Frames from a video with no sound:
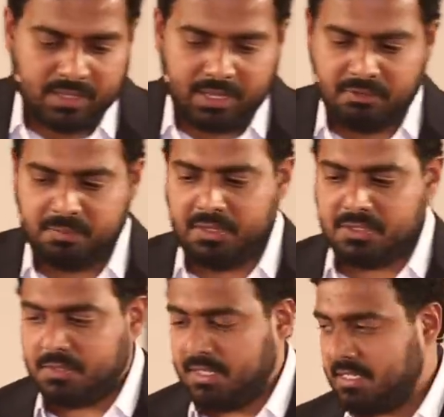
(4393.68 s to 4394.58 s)
kind of priest
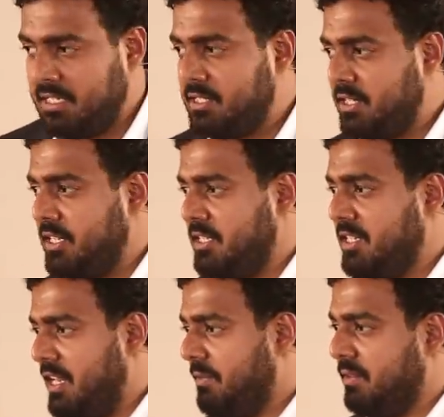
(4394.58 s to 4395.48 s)
who says he's
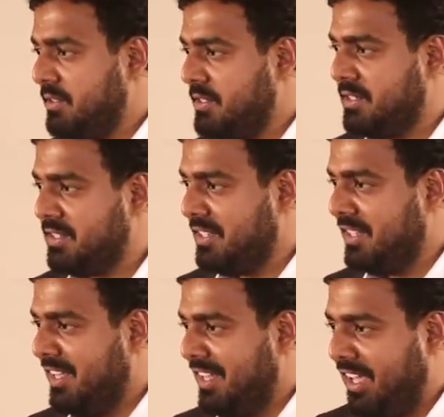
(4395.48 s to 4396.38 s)
chasing devils.
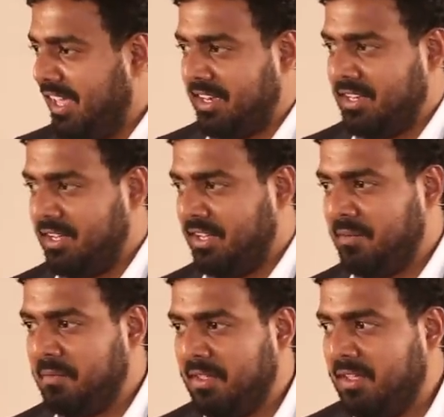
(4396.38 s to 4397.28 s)
And
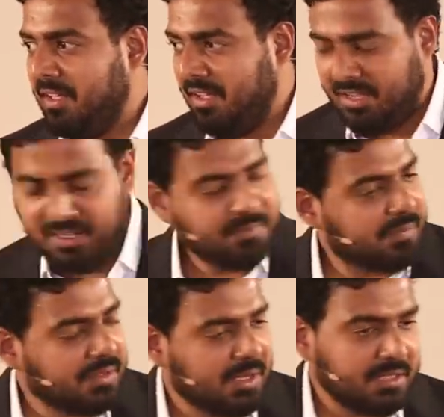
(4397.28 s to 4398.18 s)

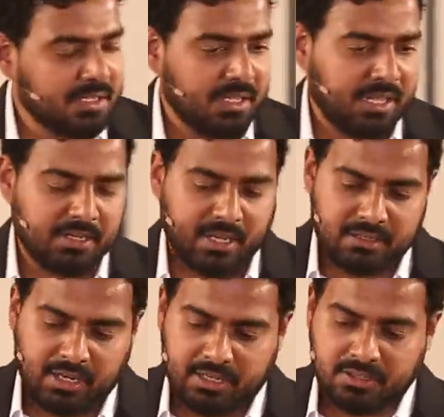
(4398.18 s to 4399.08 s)

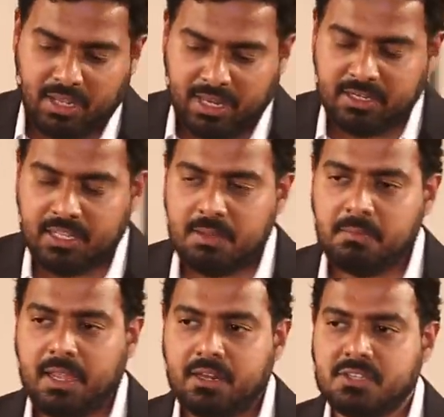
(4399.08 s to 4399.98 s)
he
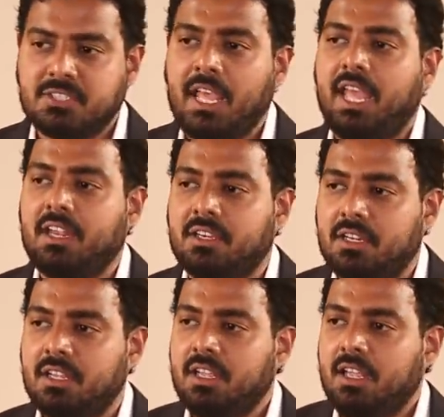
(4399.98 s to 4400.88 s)
made her stand,
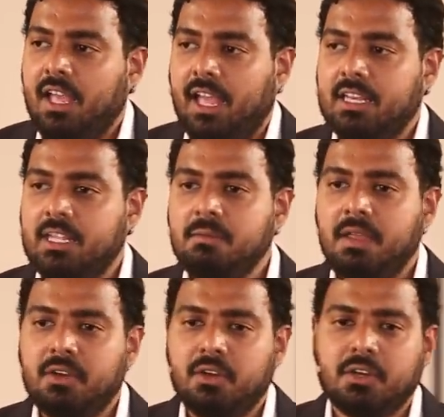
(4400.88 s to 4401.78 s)
and he
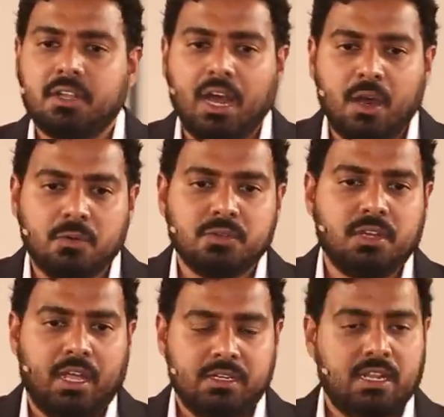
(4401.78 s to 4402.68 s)
made her count,
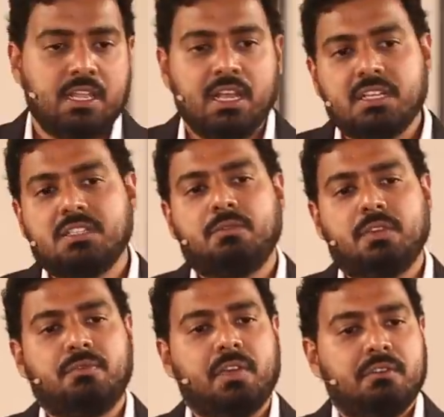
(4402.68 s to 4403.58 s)
and he asked her for
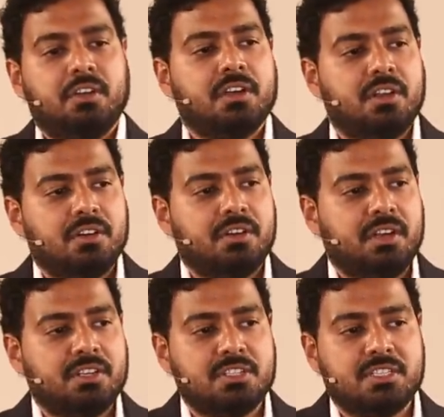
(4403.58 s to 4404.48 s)
the favorite color,
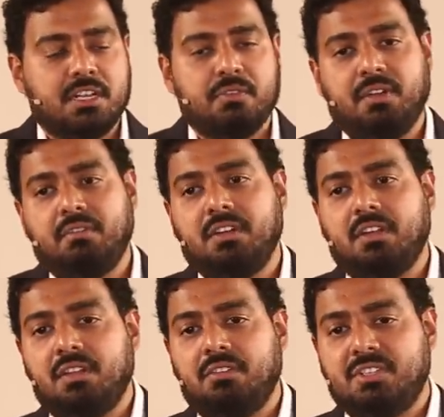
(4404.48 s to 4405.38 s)
and she said her favorite
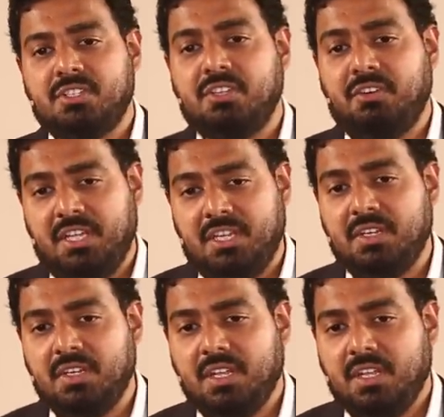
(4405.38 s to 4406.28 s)
color is
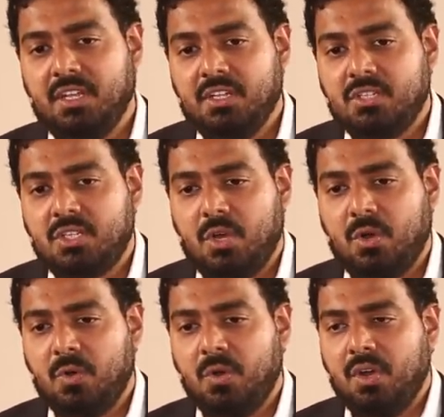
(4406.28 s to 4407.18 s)
green.
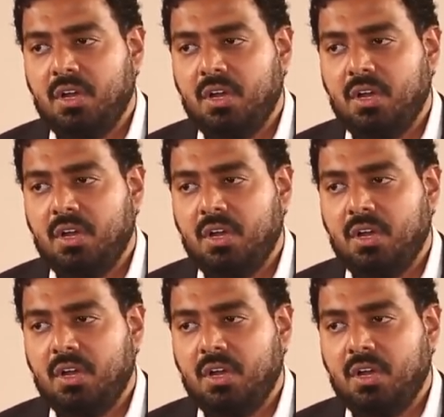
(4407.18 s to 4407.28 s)
So